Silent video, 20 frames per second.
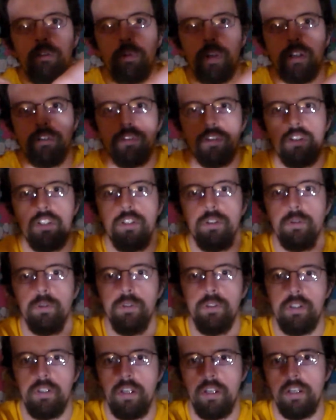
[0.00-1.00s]
What you would
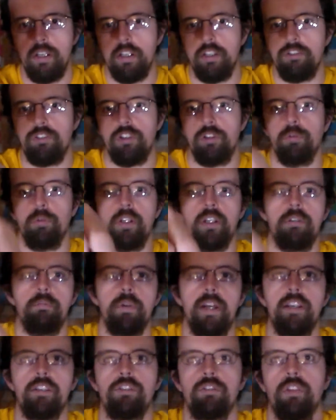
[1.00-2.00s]
do is you would
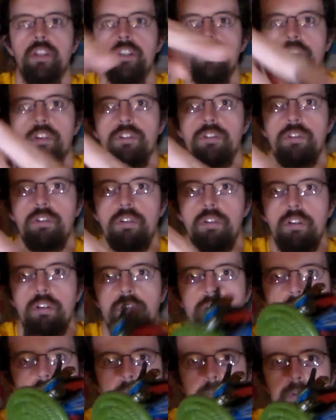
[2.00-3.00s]
basically just
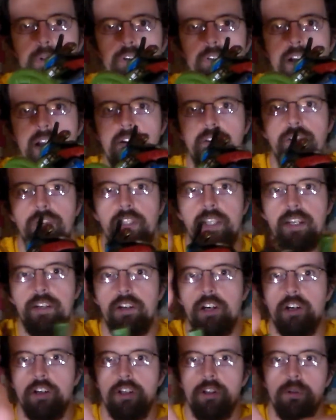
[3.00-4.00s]
flip it around
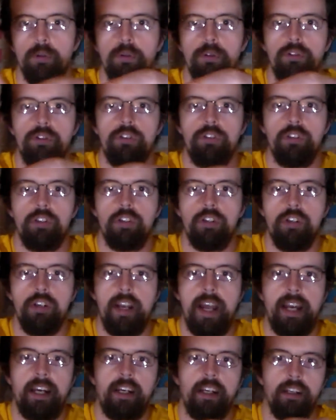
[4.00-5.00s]
Leonardo's
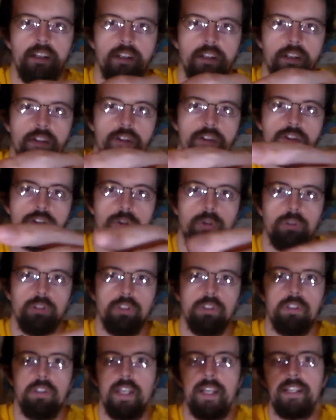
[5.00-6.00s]
neck and
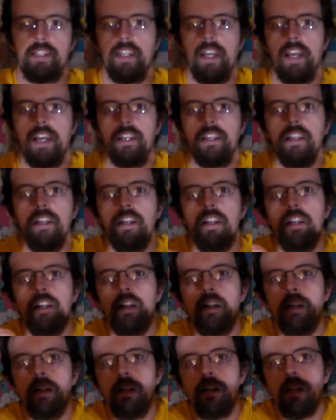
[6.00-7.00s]
shoulder like that,
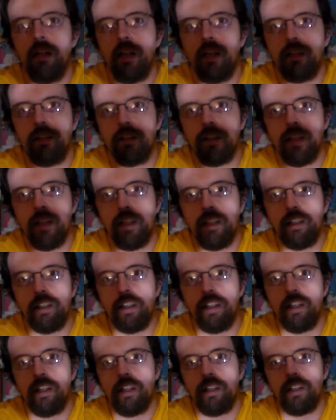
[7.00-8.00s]
and
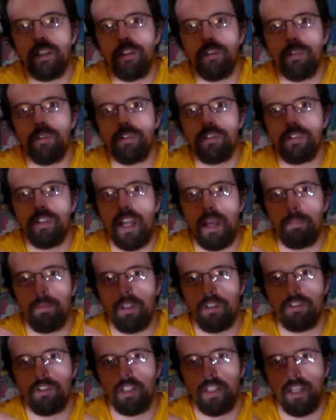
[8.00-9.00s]
then you snap
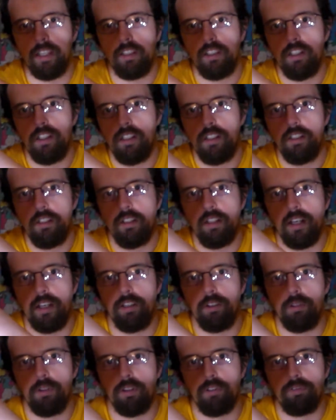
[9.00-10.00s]
it together. I
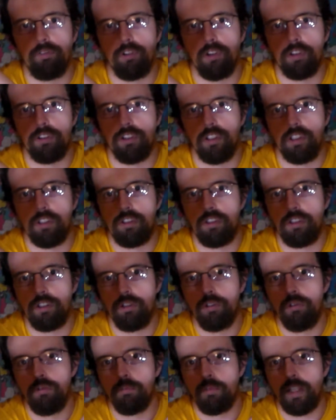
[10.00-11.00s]
don't want to force it
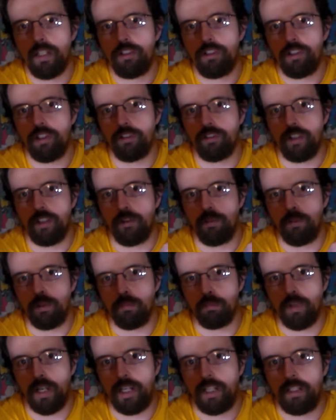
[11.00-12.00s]
too much because I don't
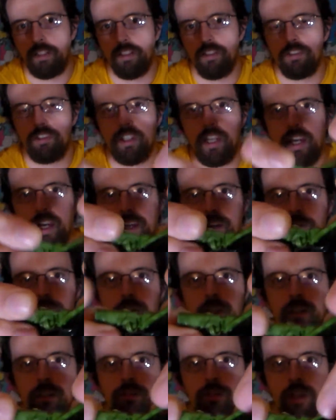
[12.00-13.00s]
want to break this guy
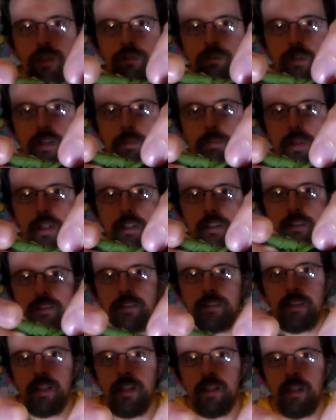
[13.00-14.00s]
or the accessory, but
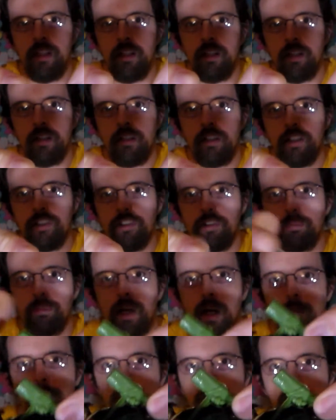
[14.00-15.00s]
you'd
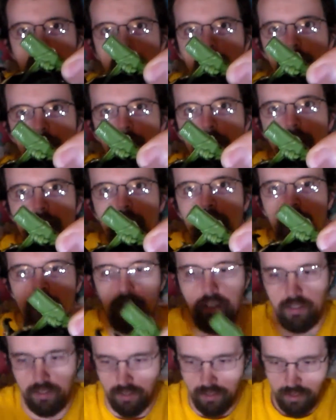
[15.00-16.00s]
pop it together like
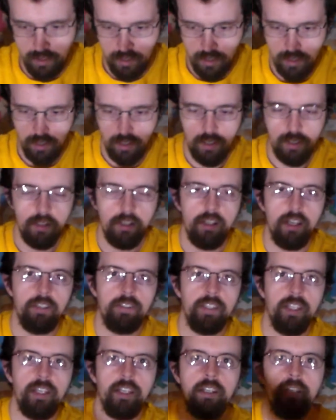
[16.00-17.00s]
that,
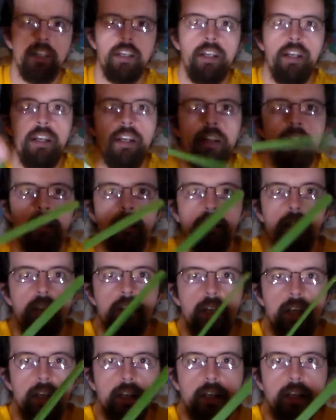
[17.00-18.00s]
and then you
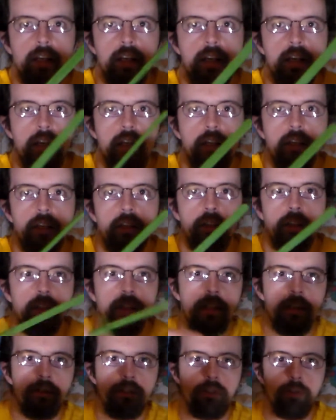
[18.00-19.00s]
take
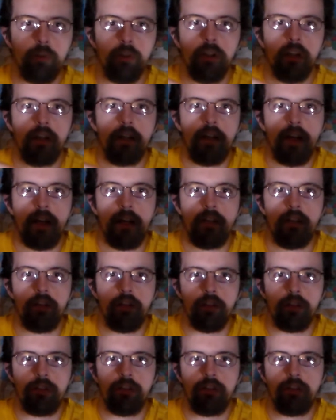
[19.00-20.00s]
the sword and you
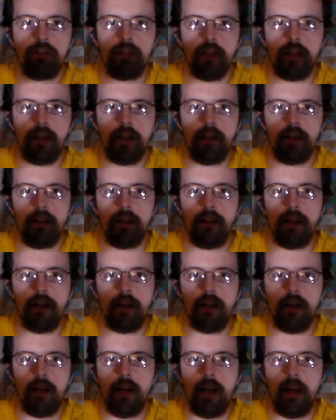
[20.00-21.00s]
just stick it in
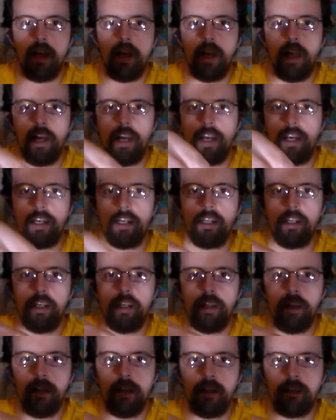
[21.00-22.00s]
there
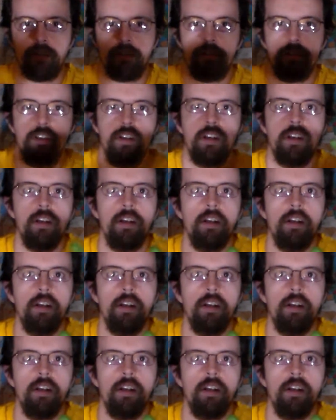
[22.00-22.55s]
like this.